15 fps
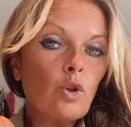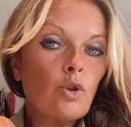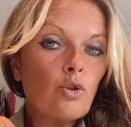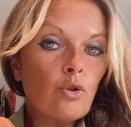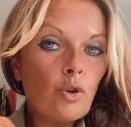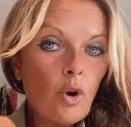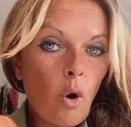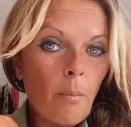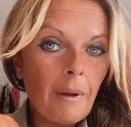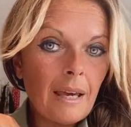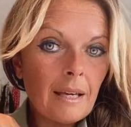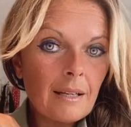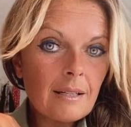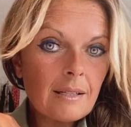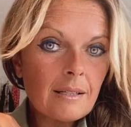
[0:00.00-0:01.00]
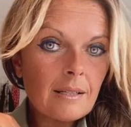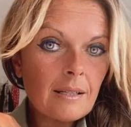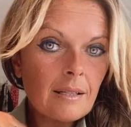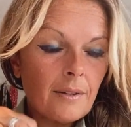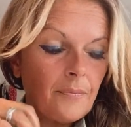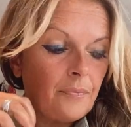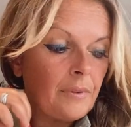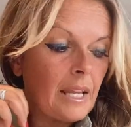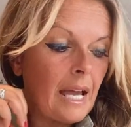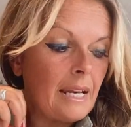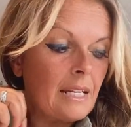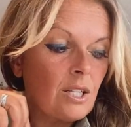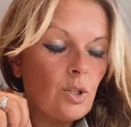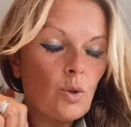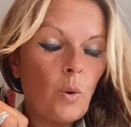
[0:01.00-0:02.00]
Chronomics, and
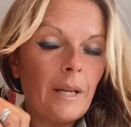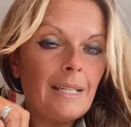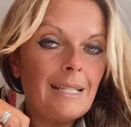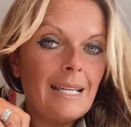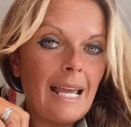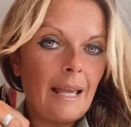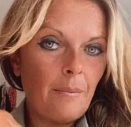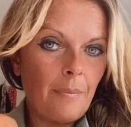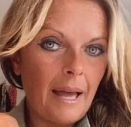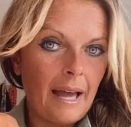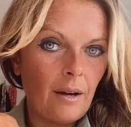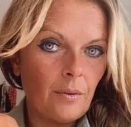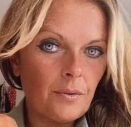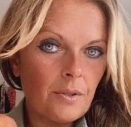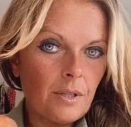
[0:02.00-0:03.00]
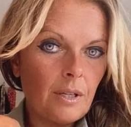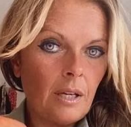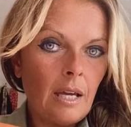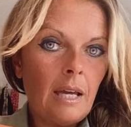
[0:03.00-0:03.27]
it's £28.